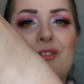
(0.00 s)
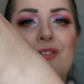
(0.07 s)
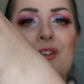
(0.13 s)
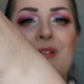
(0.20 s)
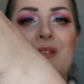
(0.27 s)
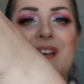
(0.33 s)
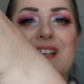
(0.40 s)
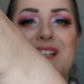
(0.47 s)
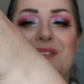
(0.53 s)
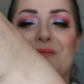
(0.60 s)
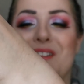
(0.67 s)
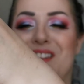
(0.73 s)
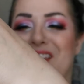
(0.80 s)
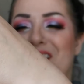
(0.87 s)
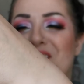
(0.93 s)
go easy
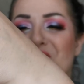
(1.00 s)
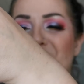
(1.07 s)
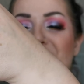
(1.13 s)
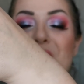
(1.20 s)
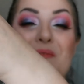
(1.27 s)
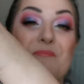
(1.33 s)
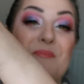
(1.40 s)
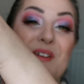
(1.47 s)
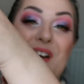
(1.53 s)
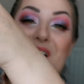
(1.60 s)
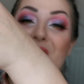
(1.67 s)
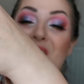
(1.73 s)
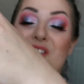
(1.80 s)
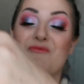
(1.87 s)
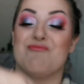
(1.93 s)
with it but
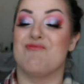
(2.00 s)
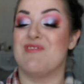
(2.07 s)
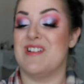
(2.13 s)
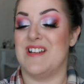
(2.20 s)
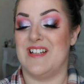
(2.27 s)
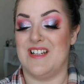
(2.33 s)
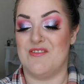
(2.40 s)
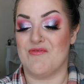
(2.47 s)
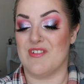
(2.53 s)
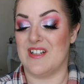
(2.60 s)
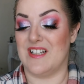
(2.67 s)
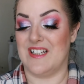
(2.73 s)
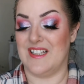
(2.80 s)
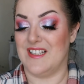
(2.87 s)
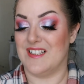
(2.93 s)
I really
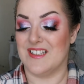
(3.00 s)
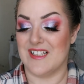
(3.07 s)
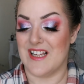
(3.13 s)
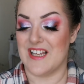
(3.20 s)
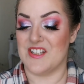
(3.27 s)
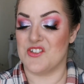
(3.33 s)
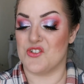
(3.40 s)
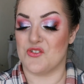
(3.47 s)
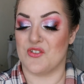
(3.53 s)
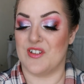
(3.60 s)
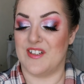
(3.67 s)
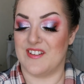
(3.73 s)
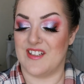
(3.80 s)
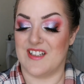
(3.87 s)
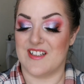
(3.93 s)
really
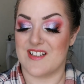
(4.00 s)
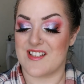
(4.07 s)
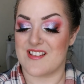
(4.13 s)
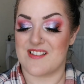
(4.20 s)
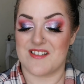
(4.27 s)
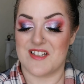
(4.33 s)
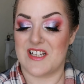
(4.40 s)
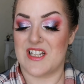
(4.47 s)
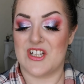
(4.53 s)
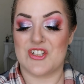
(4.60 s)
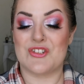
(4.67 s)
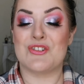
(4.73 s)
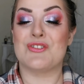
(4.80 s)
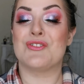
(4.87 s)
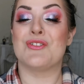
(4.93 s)
enjoy these
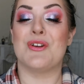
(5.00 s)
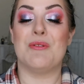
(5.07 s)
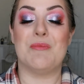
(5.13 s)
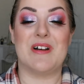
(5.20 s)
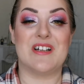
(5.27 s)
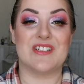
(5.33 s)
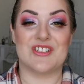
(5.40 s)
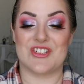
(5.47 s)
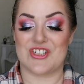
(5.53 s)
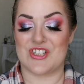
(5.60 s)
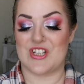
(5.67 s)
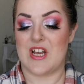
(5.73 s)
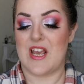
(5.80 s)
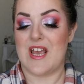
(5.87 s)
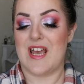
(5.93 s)
so
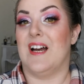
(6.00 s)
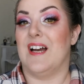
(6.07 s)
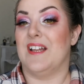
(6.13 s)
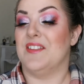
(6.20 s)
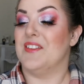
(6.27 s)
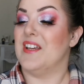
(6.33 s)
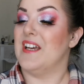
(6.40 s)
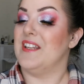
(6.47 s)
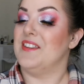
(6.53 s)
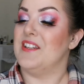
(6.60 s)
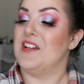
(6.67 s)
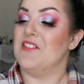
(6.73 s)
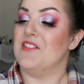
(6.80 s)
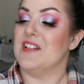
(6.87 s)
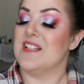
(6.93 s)
much and then
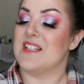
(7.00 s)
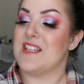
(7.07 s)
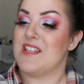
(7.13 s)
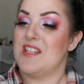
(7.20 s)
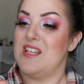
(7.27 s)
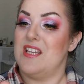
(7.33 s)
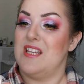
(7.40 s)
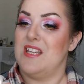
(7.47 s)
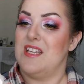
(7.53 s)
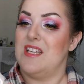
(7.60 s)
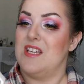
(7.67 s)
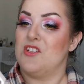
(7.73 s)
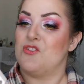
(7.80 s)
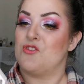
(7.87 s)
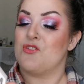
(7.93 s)
there is
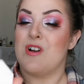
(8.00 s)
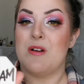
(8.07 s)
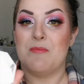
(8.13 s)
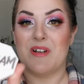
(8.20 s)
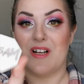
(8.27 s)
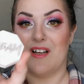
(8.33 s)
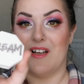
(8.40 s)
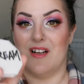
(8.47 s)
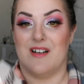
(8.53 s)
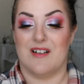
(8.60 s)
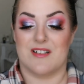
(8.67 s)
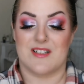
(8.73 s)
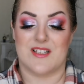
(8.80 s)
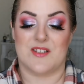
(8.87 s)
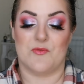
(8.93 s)
the drama
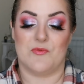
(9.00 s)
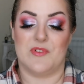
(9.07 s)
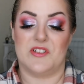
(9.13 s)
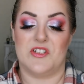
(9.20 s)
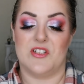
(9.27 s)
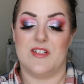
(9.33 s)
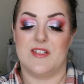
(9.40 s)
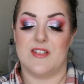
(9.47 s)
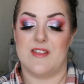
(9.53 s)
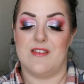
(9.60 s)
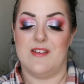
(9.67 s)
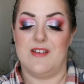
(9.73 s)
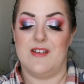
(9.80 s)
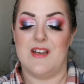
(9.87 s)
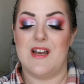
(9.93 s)
class which is
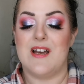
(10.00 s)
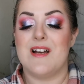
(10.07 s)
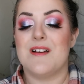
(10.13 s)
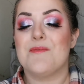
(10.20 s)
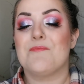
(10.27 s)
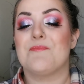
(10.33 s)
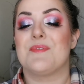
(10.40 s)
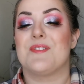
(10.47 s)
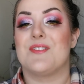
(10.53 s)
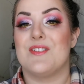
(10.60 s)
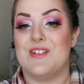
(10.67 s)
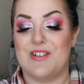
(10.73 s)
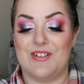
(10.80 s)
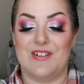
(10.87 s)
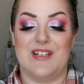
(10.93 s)
the
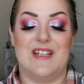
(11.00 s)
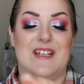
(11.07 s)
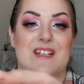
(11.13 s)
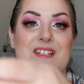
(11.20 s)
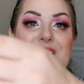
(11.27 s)
absolutely